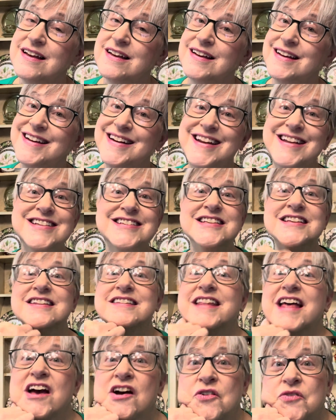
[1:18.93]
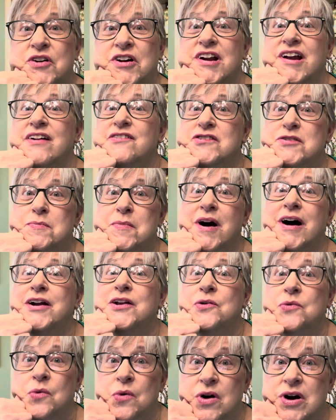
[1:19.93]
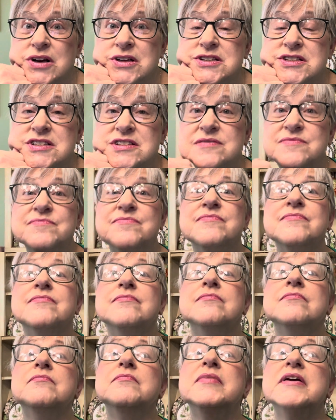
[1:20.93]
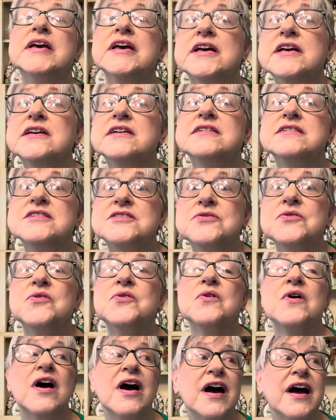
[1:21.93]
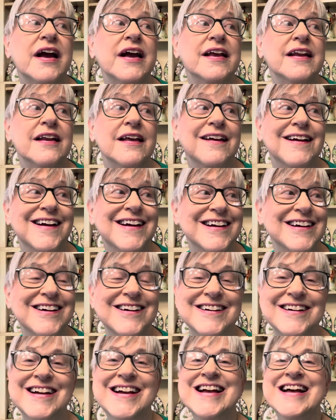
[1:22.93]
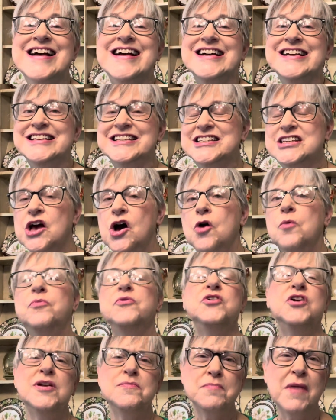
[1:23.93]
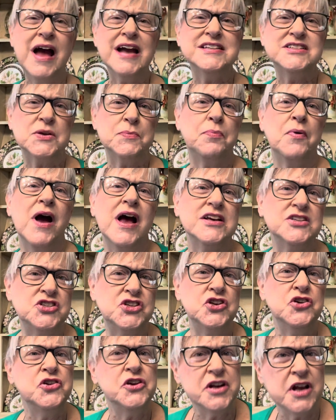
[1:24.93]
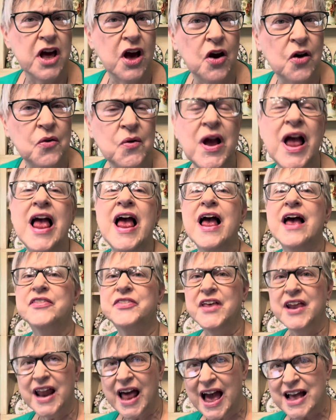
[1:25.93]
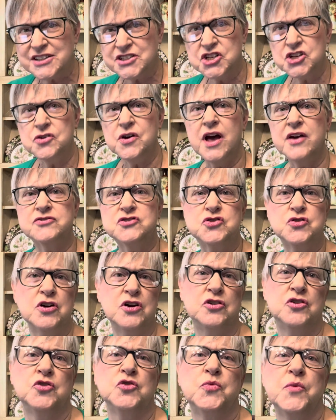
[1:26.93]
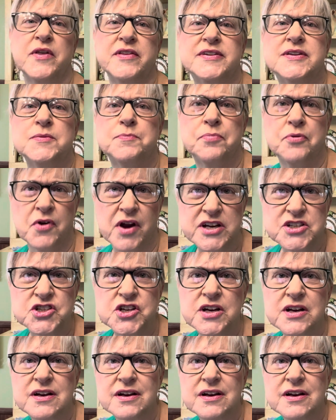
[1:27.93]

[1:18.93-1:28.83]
And isn't that what everybody wants? Peace right here. So it might surprise you to know that I too have struggled with depression,